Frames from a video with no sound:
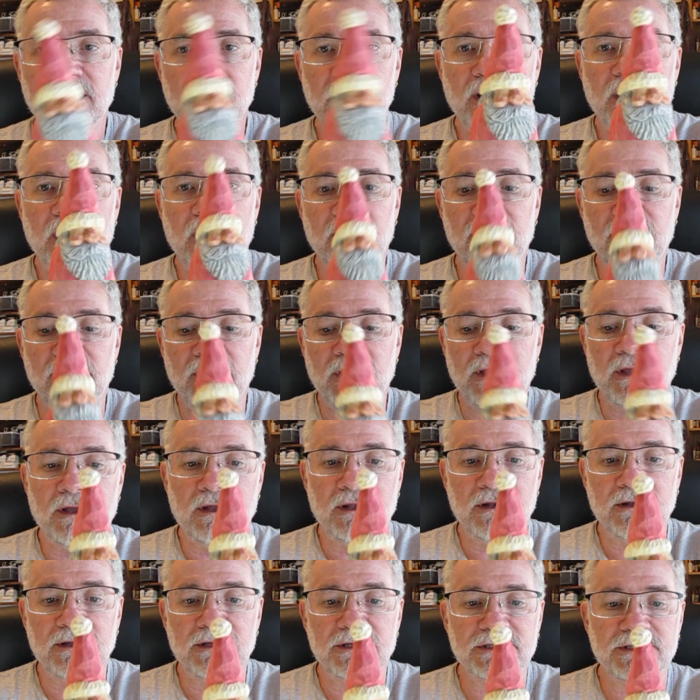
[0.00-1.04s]
and
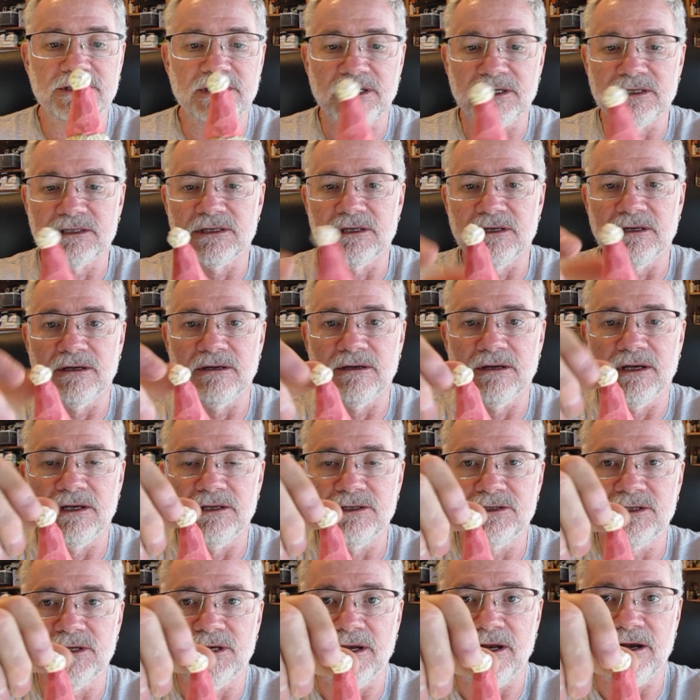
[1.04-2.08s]
then just a
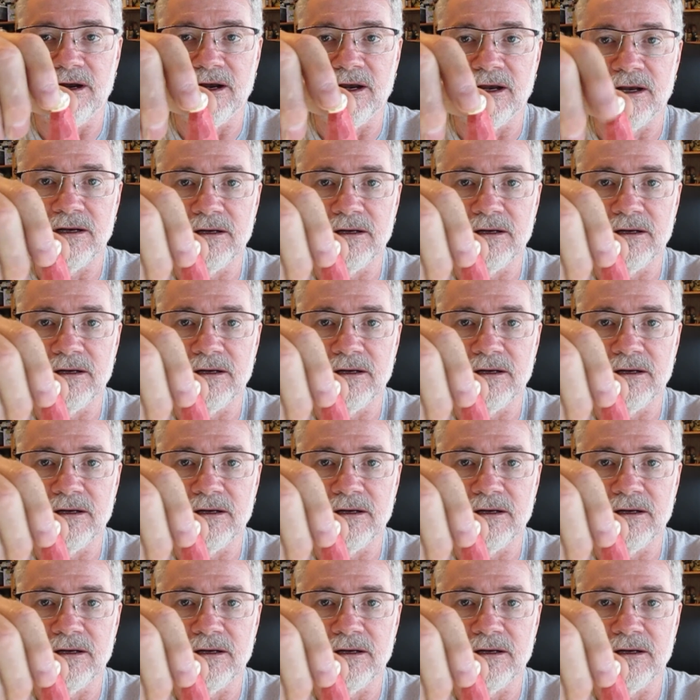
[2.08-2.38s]
generic